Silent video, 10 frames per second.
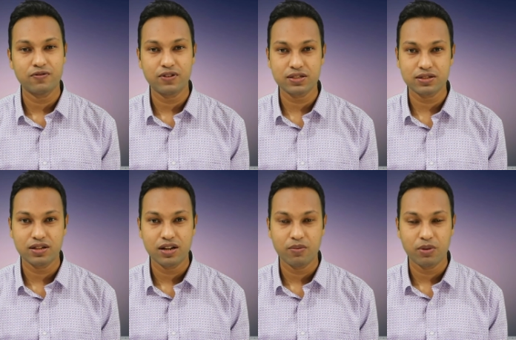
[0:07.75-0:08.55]

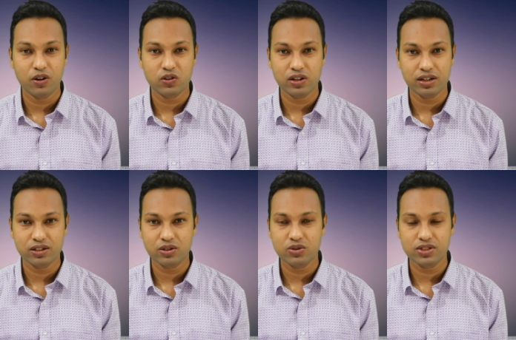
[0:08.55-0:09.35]
faced by
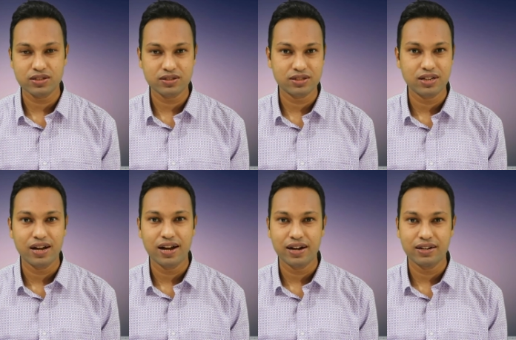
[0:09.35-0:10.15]
otolaryngologists
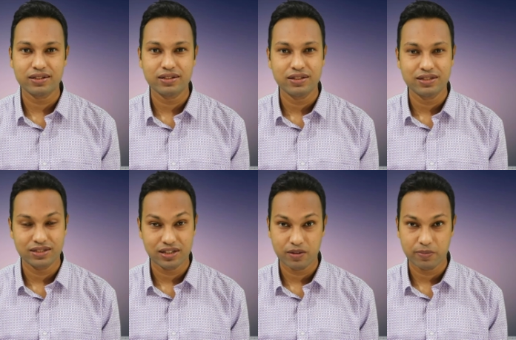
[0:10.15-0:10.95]
and
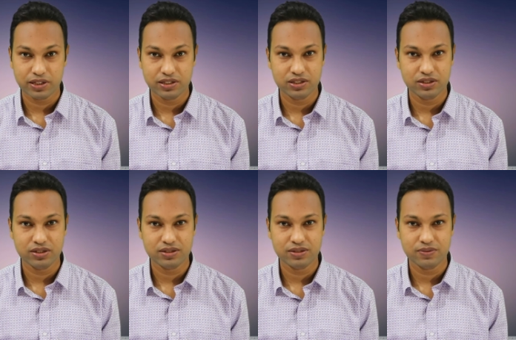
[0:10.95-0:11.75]
general
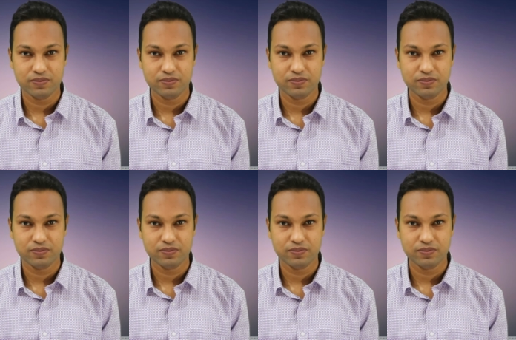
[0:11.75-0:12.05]
practitioners.